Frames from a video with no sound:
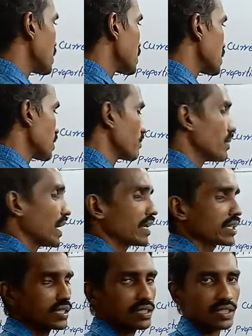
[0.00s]
some
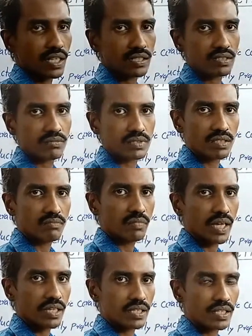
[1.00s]
batteries are
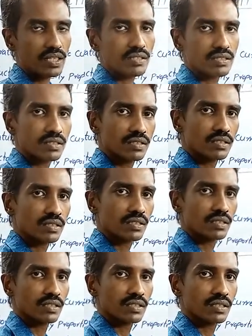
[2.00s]
battery.
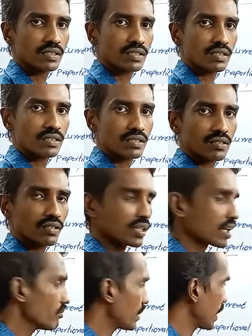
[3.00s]

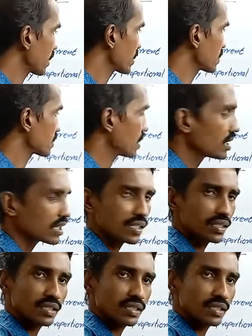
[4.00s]
Okay, battery is there.